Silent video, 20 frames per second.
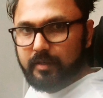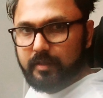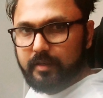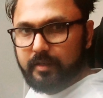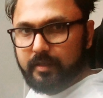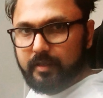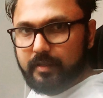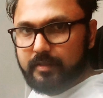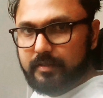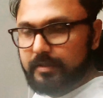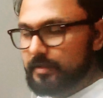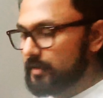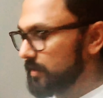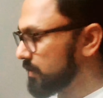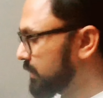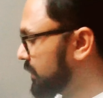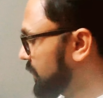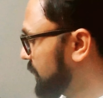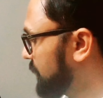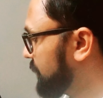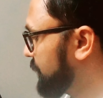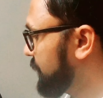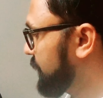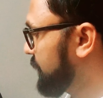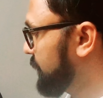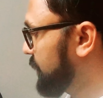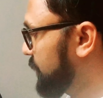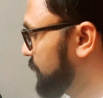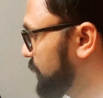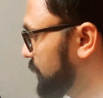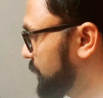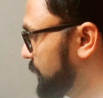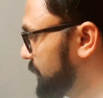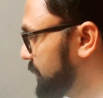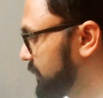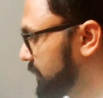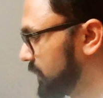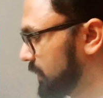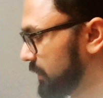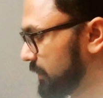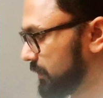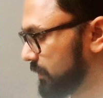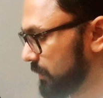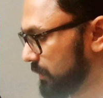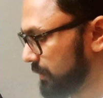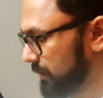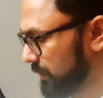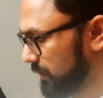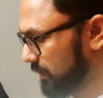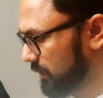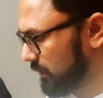Hey guys, this is Sam from Newport Beach, California.